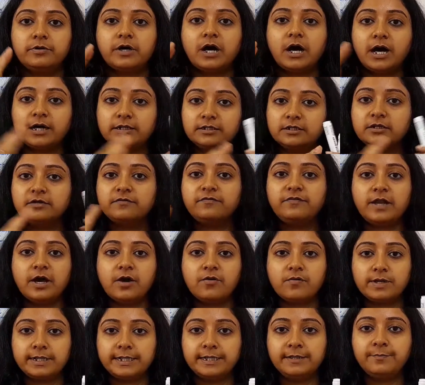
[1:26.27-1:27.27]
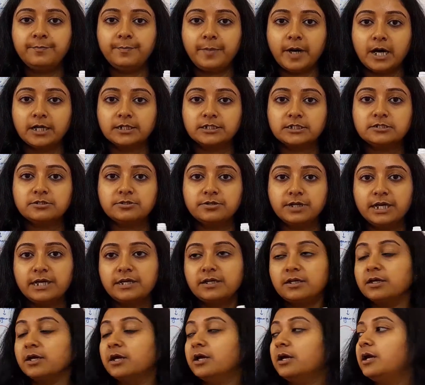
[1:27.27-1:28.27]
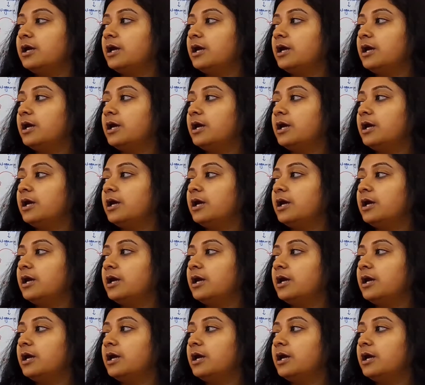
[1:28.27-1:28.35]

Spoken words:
other flowering parts, right?